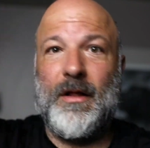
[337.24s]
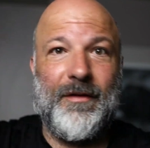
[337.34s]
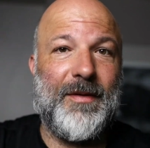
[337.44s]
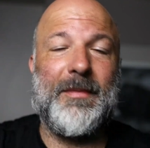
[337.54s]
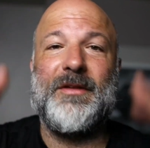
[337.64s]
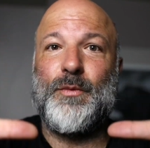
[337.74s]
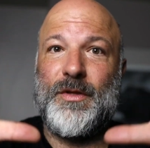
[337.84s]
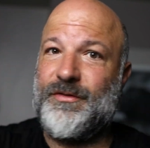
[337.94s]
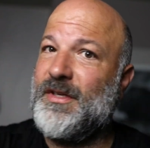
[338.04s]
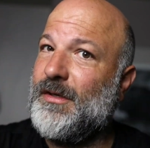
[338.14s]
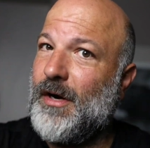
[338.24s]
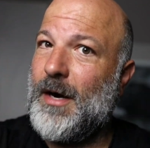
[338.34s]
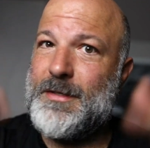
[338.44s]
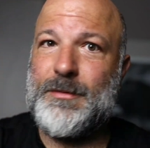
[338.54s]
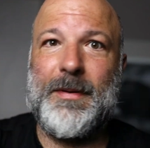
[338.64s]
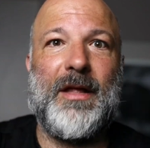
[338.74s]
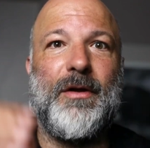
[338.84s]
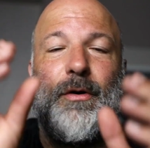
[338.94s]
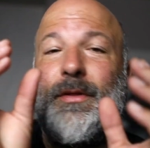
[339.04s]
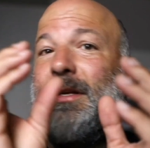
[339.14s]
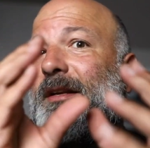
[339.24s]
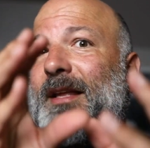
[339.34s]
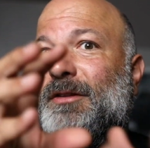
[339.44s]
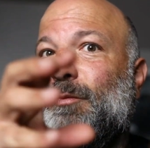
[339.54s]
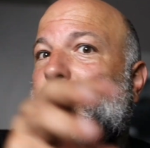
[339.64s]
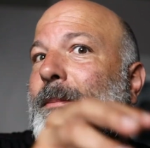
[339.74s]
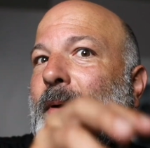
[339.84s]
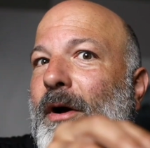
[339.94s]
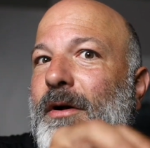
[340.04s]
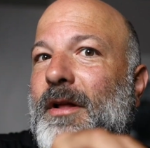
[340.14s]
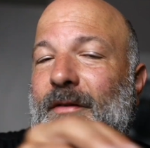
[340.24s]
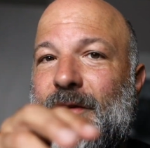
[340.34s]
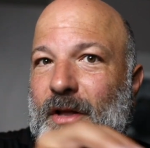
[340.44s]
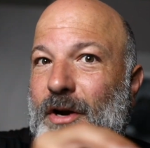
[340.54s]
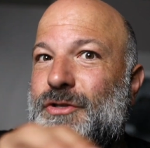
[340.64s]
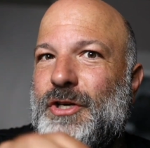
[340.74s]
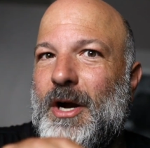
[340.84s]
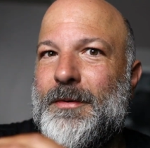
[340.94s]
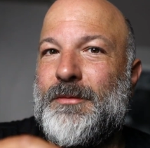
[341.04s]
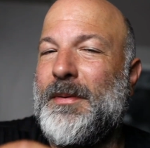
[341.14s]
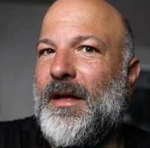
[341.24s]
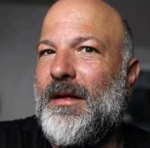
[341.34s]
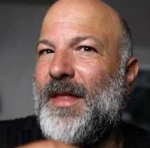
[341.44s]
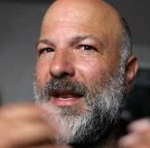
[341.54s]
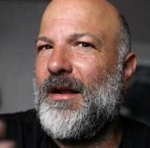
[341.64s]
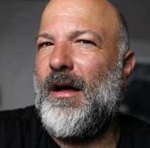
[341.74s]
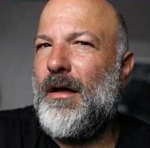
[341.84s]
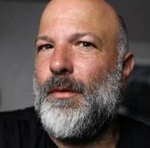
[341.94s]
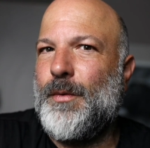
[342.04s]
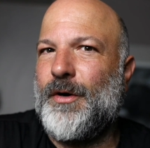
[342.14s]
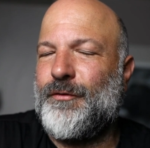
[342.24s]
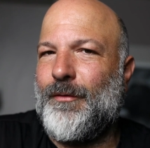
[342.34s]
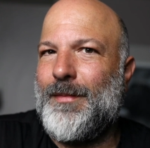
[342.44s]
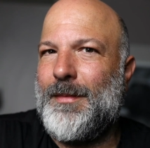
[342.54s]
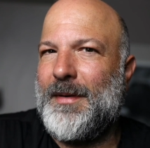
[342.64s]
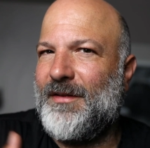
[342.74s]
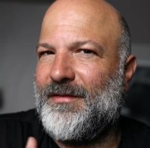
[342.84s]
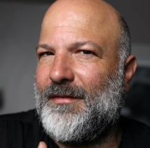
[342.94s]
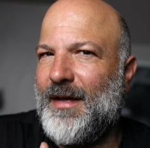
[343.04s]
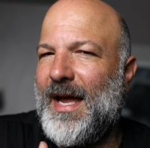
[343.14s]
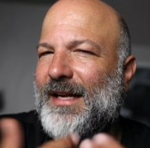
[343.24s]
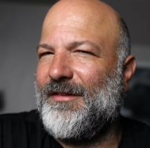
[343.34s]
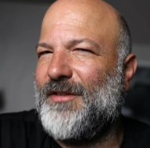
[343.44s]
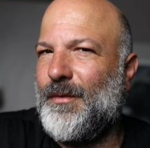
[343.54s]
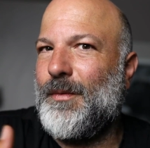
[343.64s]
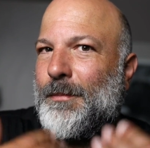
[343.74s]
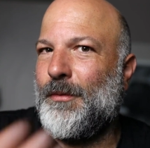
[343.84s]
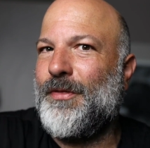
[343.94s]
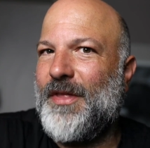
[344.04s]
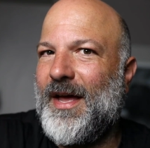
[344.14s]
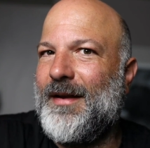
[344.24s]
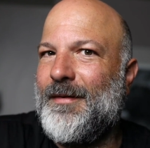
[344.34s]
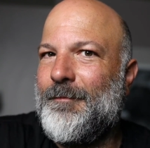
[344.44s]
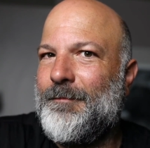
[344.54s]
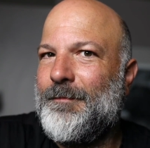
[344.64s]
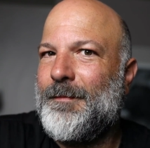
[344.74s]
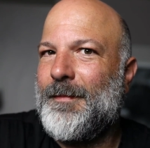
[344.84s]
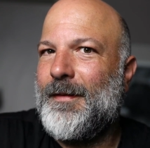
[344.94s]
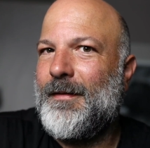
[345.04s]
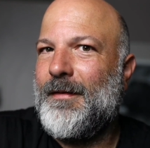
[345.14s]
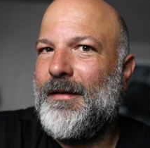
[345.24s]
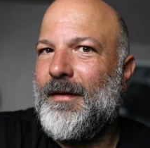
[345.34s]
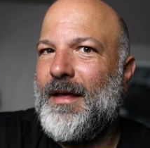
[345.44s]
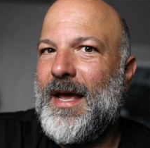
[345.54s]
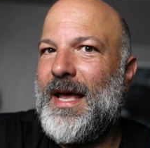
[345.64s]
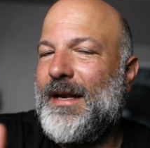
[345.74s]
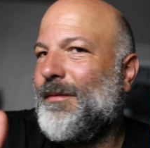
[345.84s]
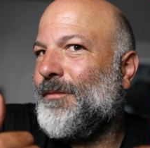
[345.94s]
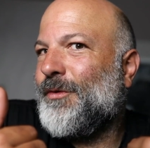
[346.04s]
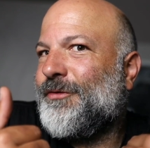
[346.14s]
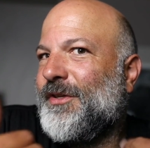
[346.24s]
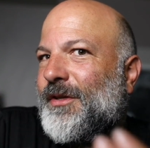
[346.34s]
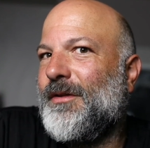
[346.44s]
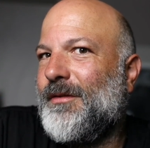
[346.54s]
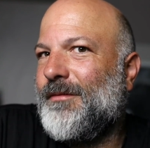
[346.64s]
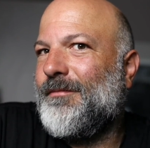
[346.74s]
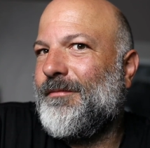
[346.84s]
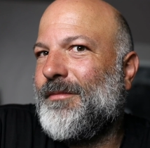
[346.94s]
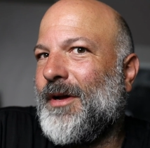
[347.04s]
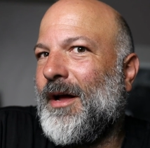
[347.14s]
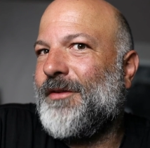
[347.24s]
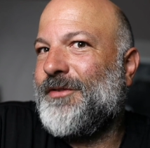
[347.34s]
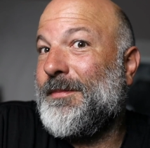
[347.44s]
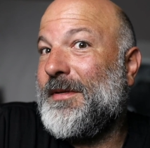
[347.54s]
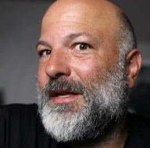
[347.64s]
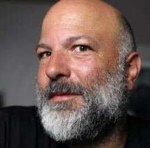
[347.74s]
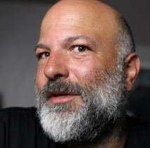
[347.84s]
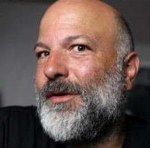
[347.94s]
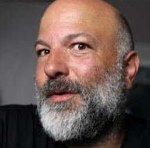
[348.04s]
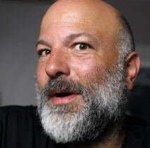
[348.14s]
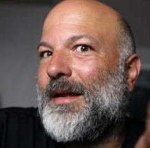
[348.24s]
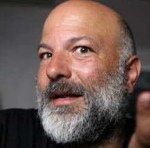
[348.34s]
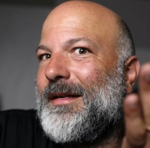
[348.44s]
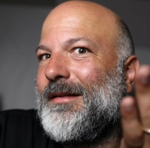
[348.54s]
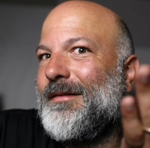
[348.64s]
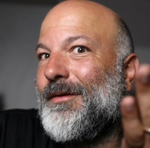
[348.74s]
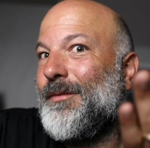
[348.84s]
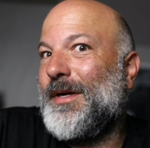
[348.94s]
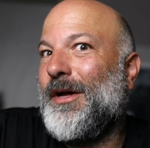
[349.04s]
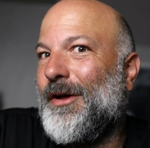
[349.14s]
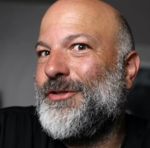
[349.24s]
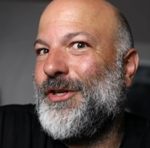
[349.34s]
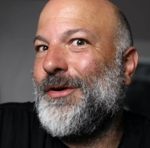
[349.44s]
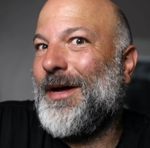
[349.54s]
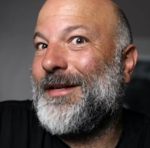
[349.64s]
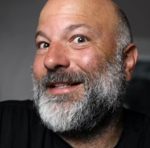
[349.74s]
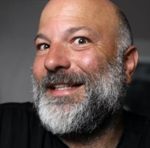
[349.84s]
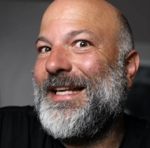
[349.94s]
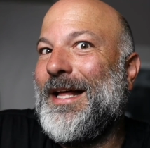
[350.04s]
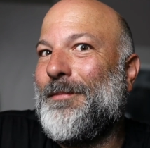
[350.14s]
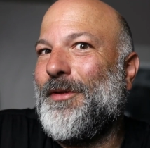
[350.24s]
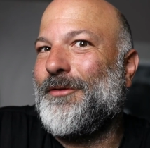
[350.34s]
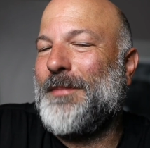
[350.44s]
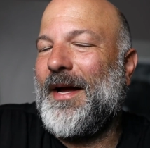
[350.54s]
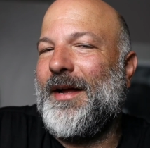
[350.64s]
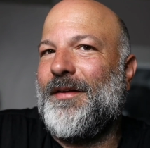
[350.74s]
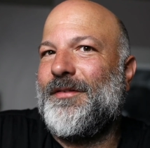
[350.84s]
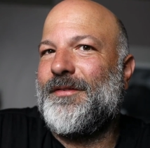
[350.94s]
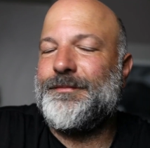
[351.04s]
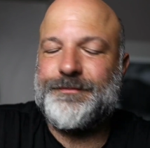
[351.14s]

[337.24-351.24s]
all of them as one single garbage pile, or only detects one part of a larger garbage pile, that all works for me because I can still report that. And it will still cause DPW to go out or Recology to go out and clean up those piles.